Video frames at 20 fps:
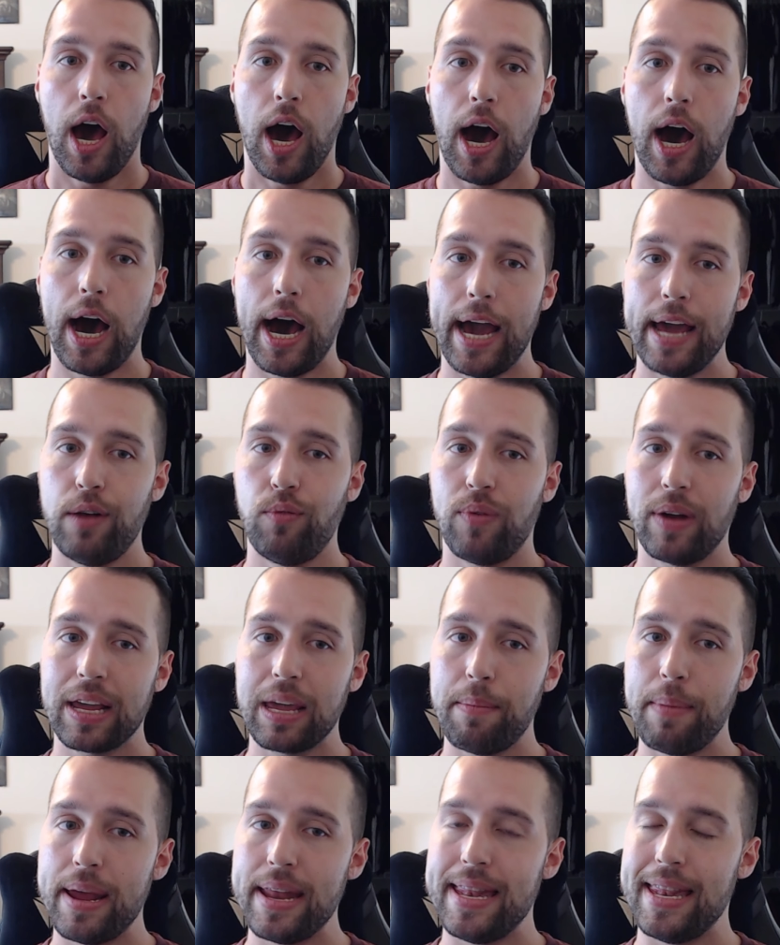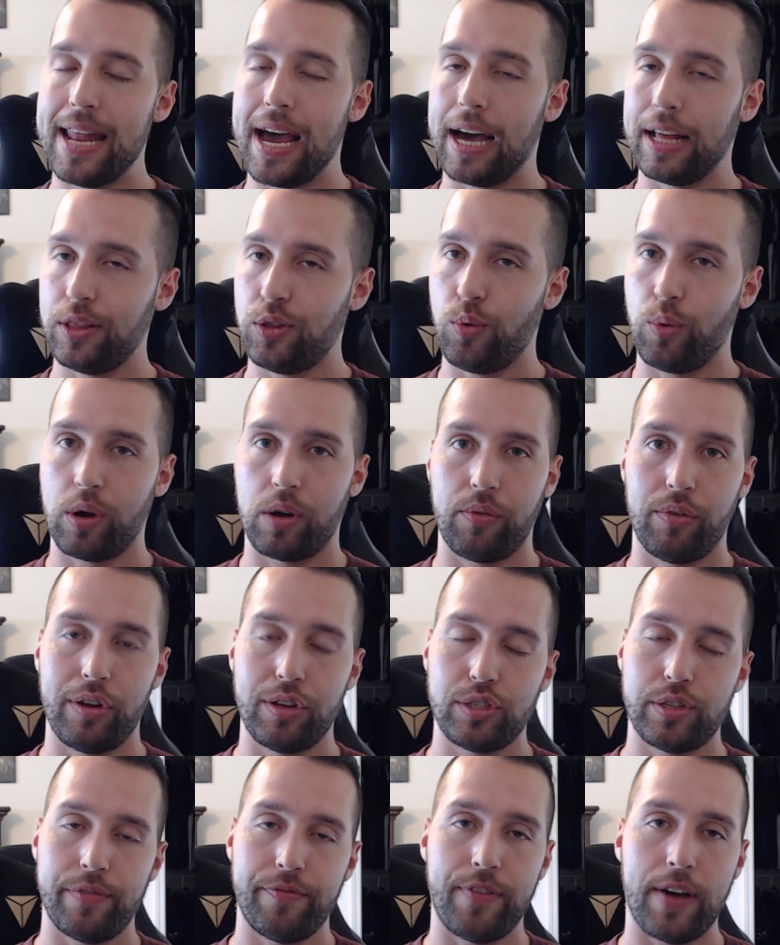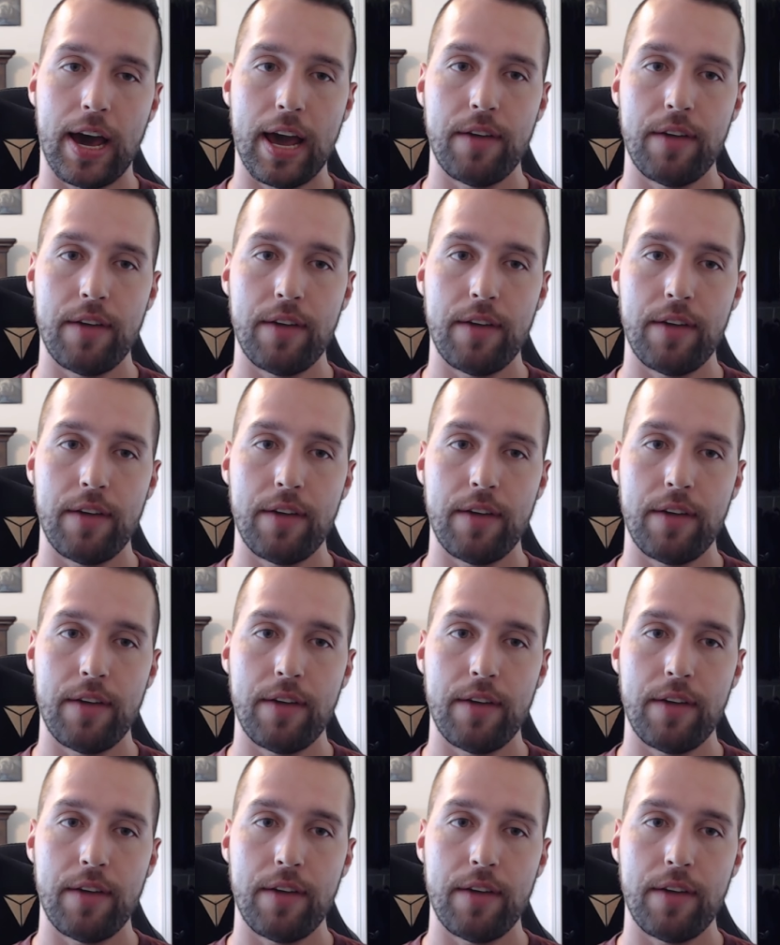I'd recommend not doing Unreal Engine 5